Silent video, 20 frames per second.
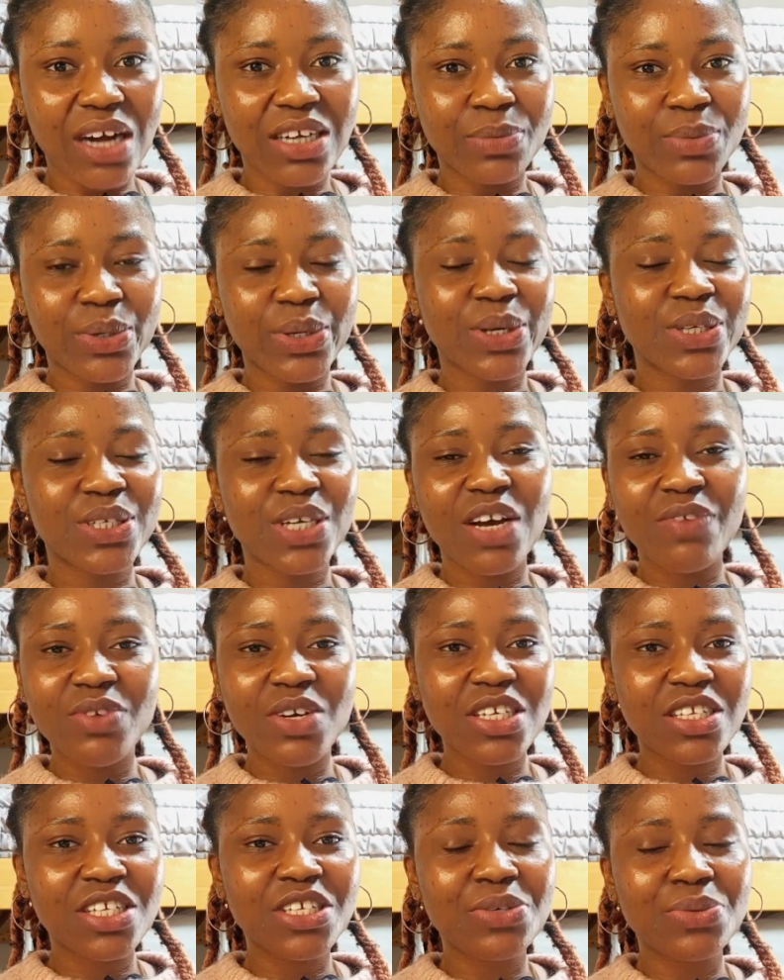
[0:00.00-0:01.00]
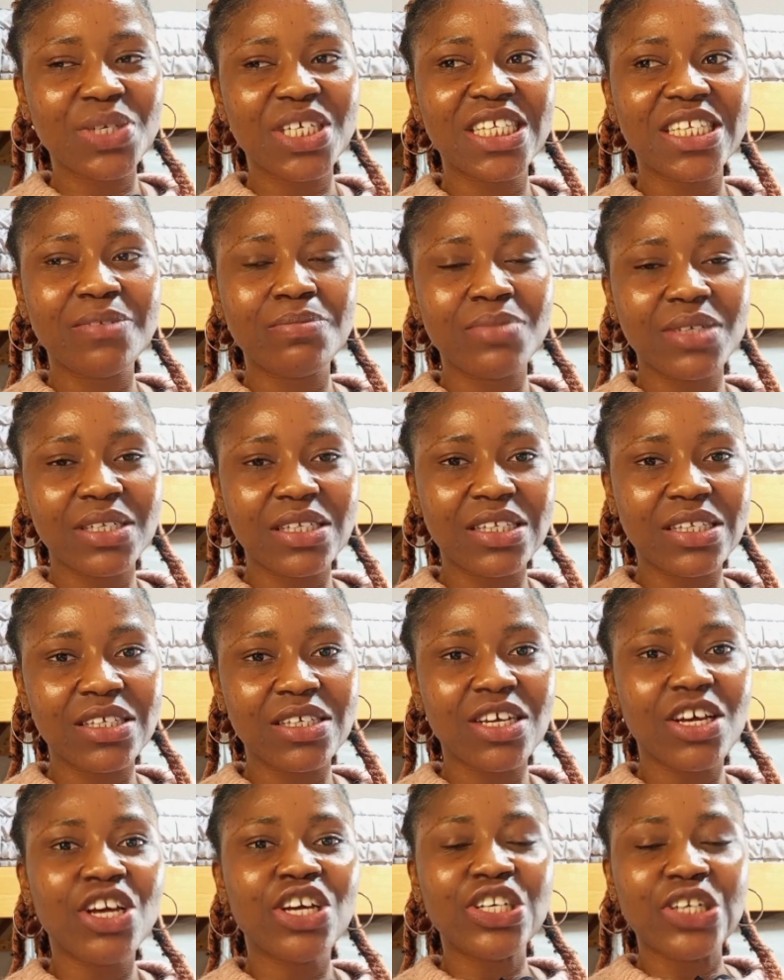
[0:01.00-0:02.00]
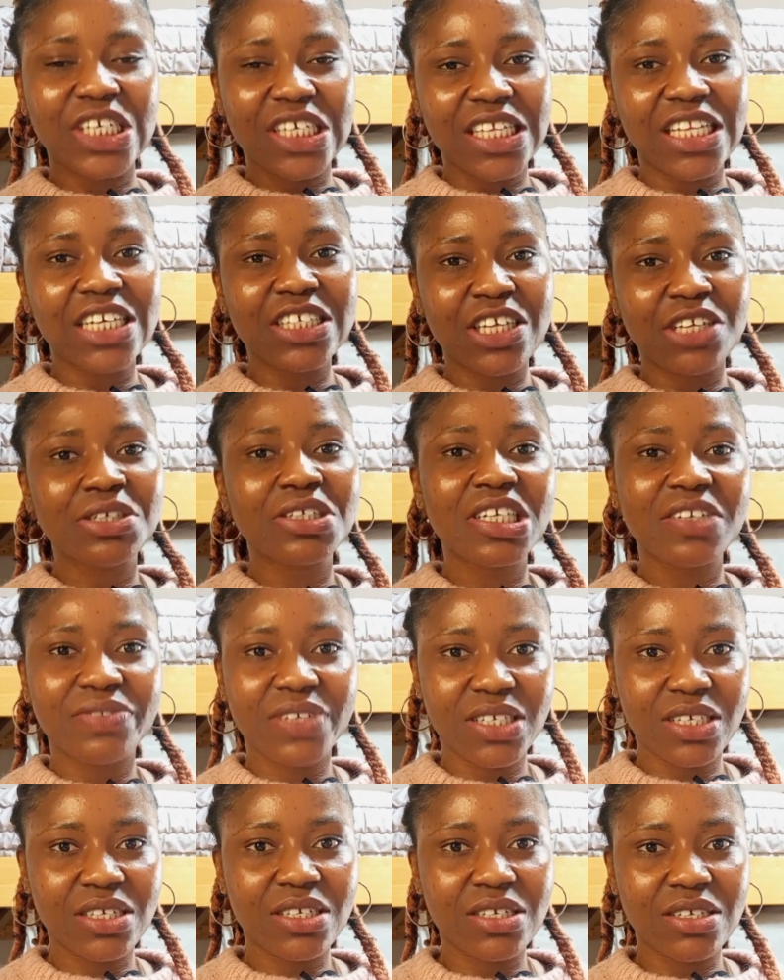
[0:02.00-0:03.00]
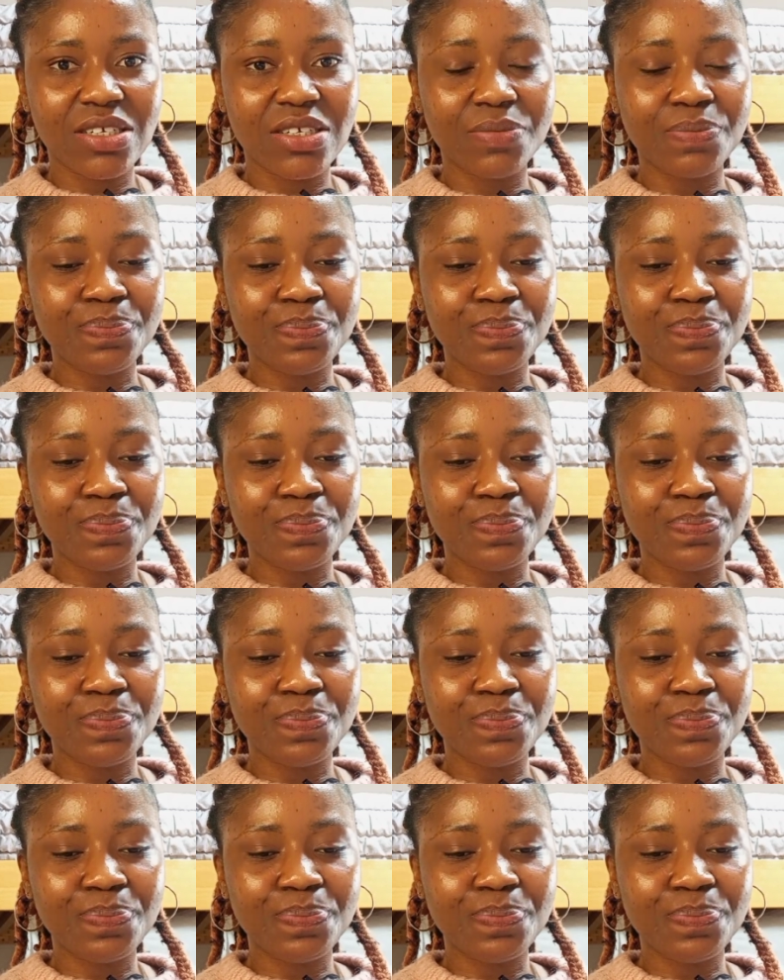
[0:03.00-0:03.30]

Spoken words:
because obviously you will still meet your selected universities,